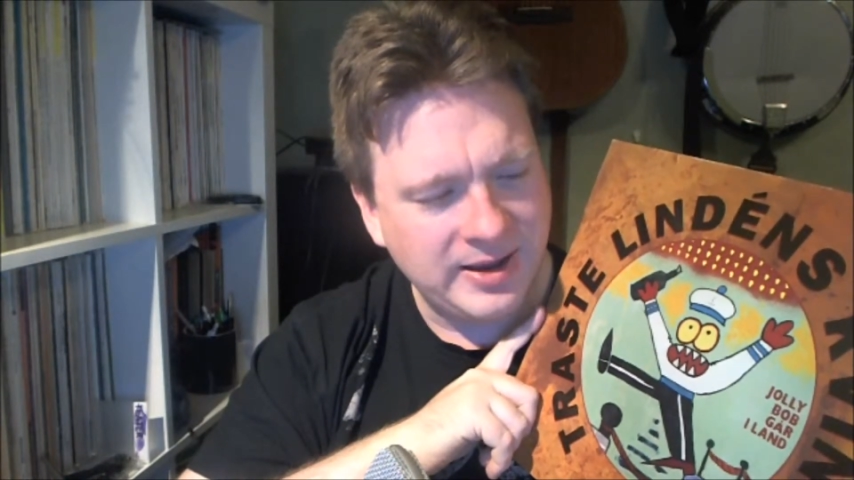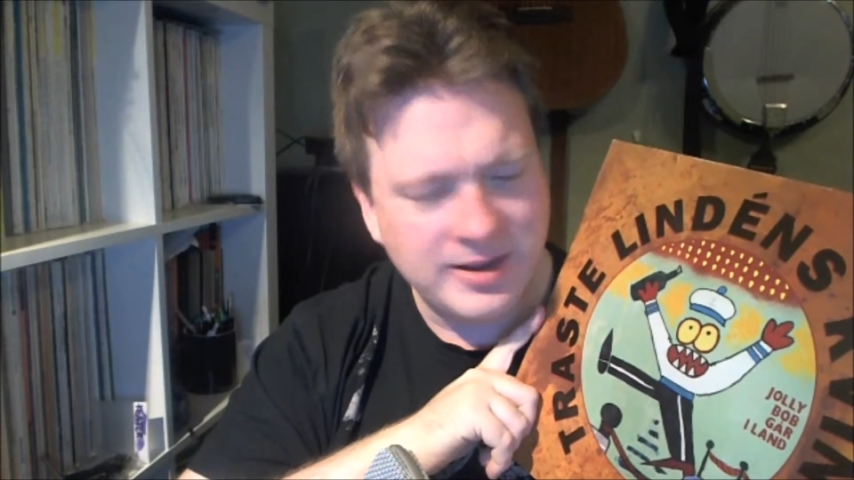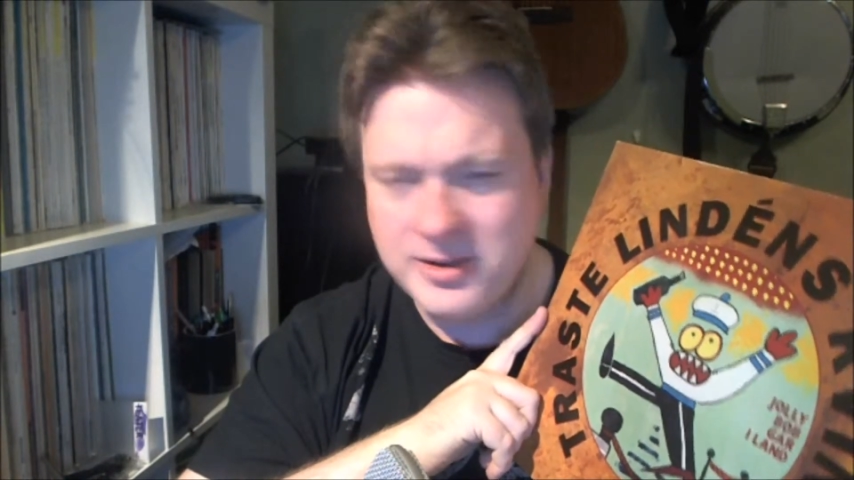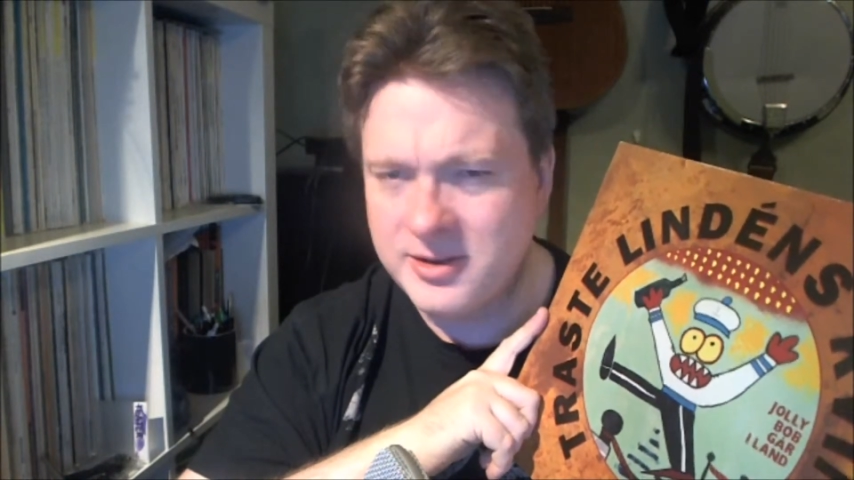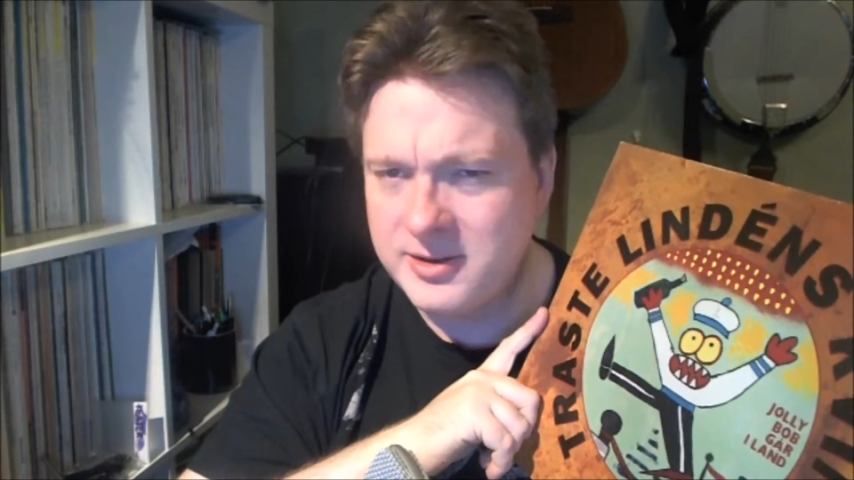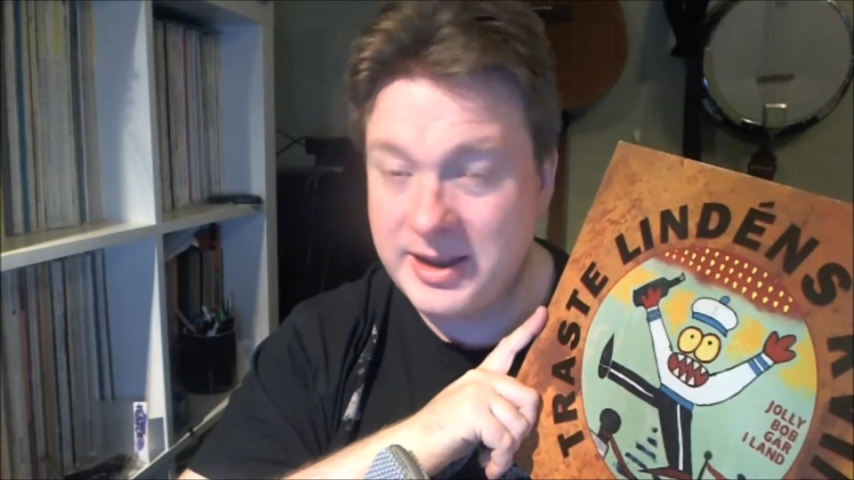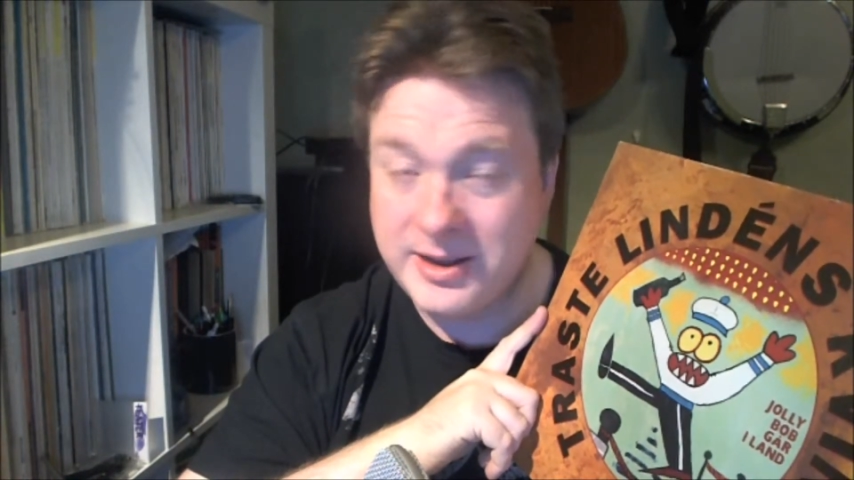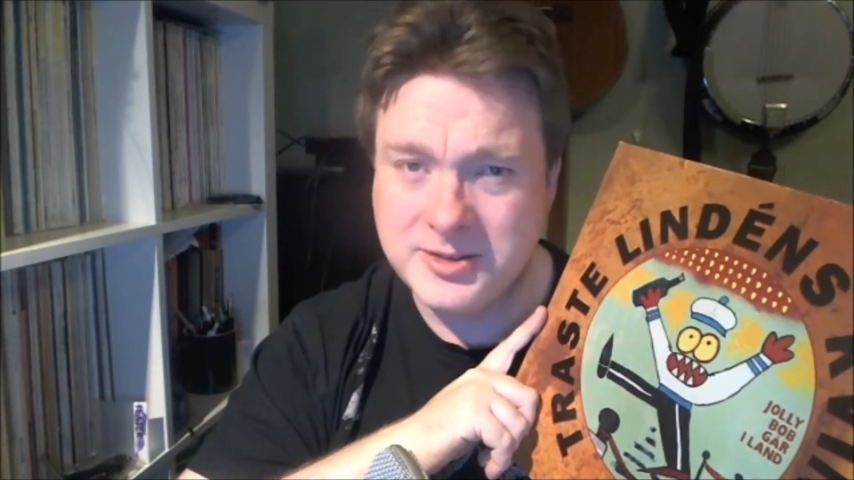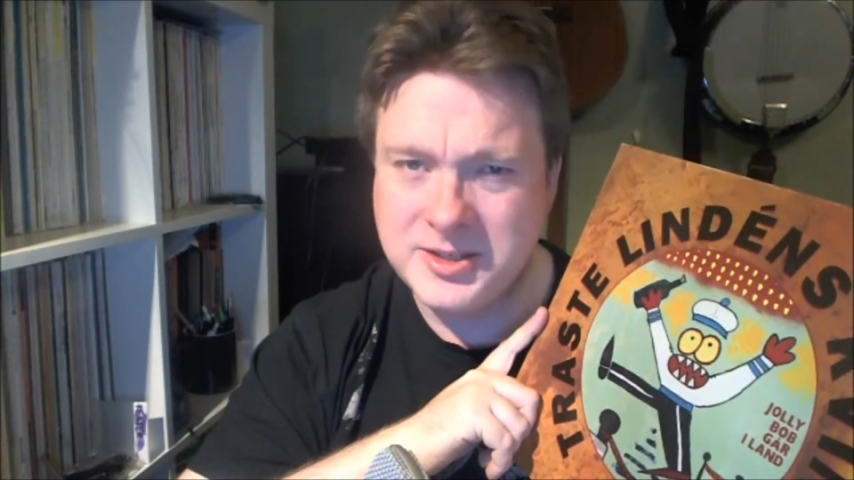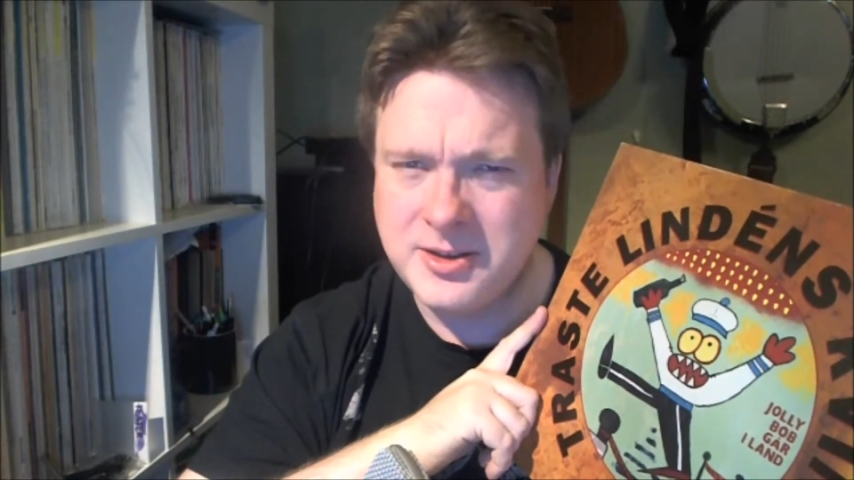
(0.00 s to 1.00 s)

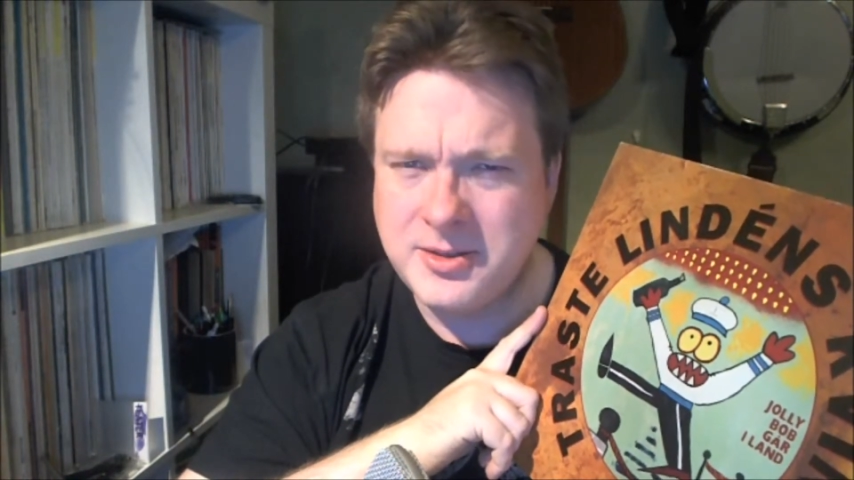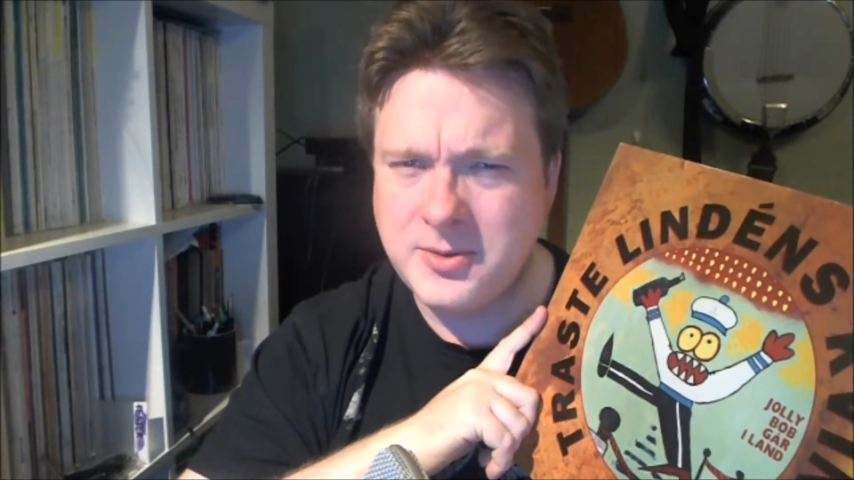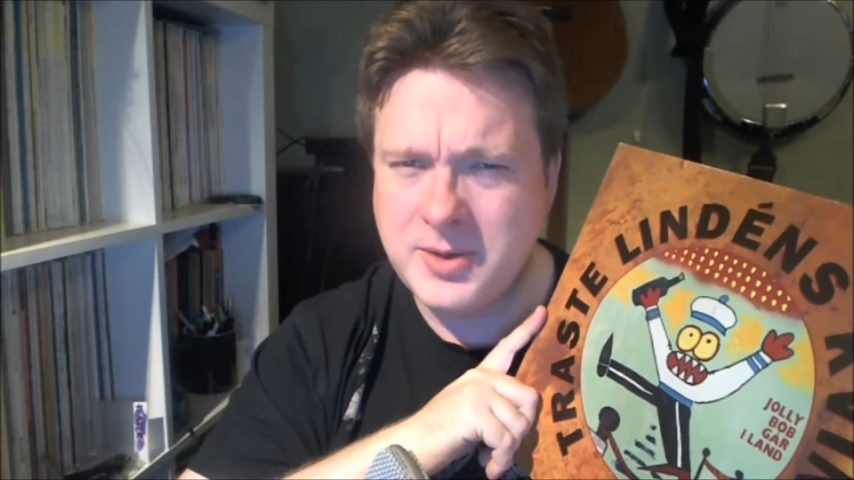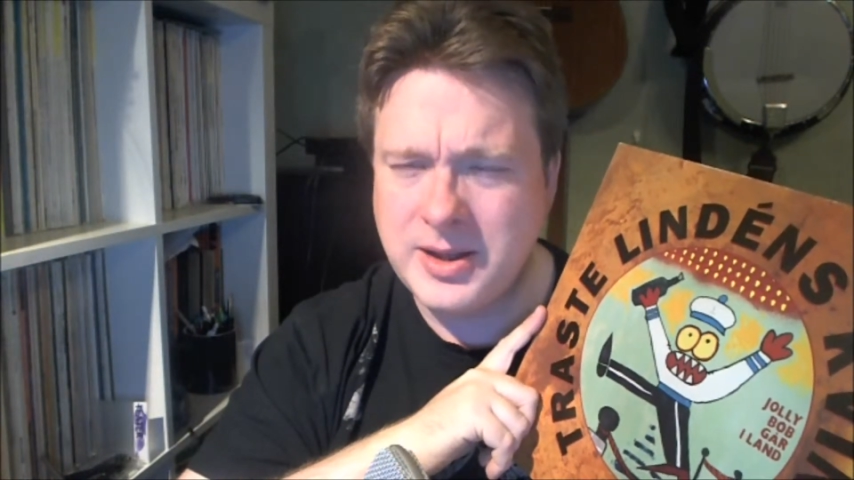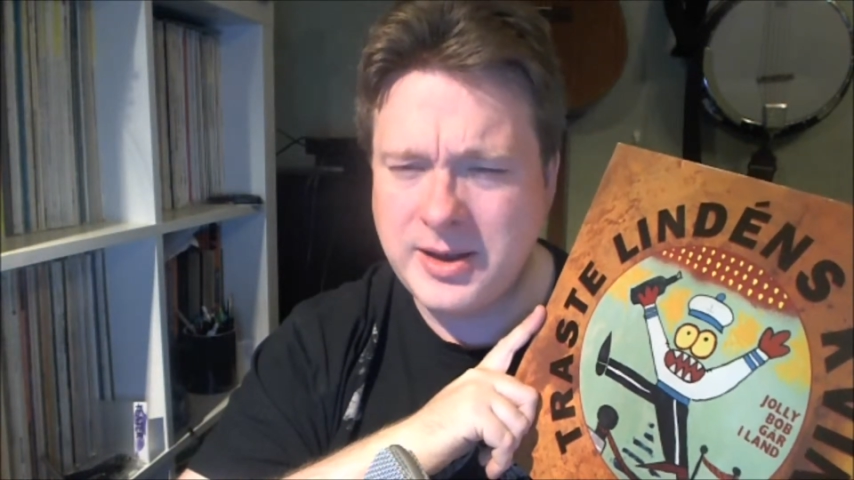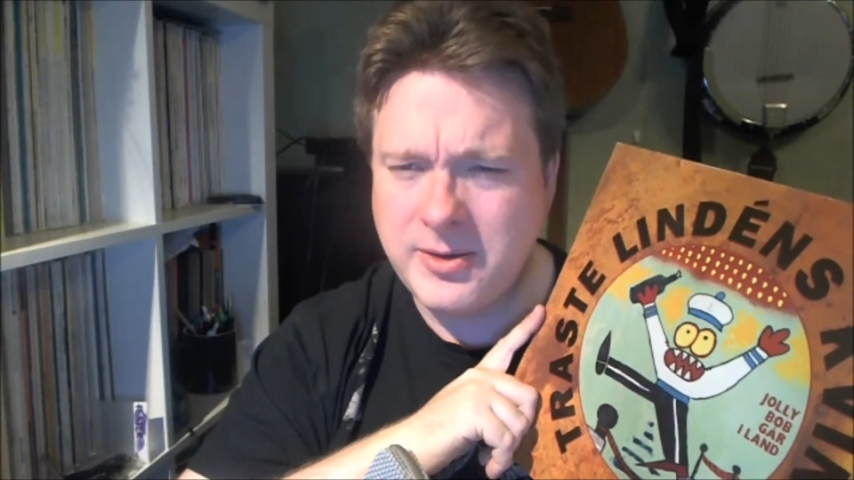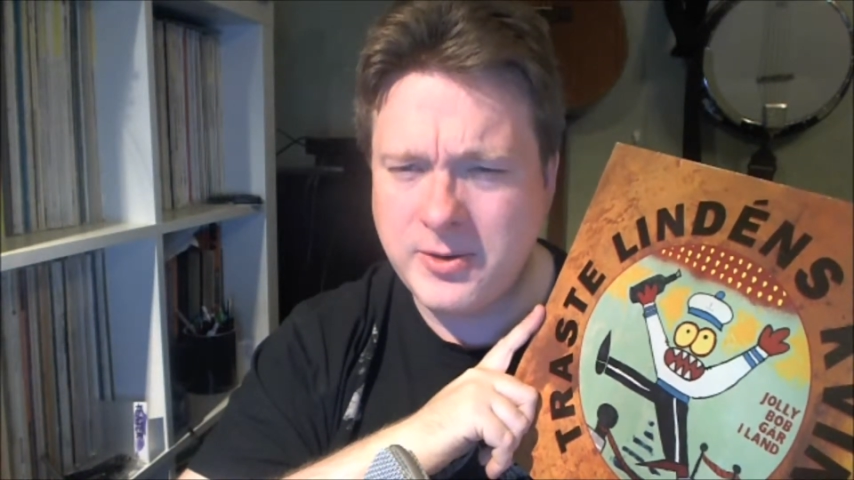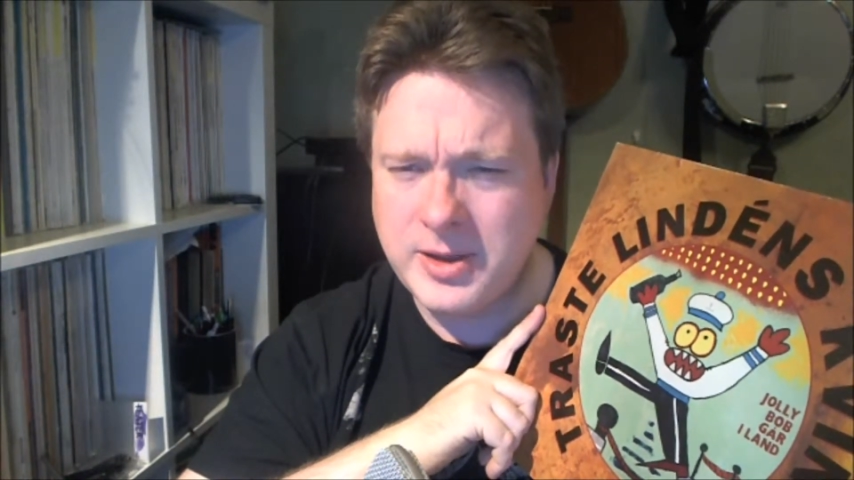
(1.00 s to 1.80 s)
consider that, well,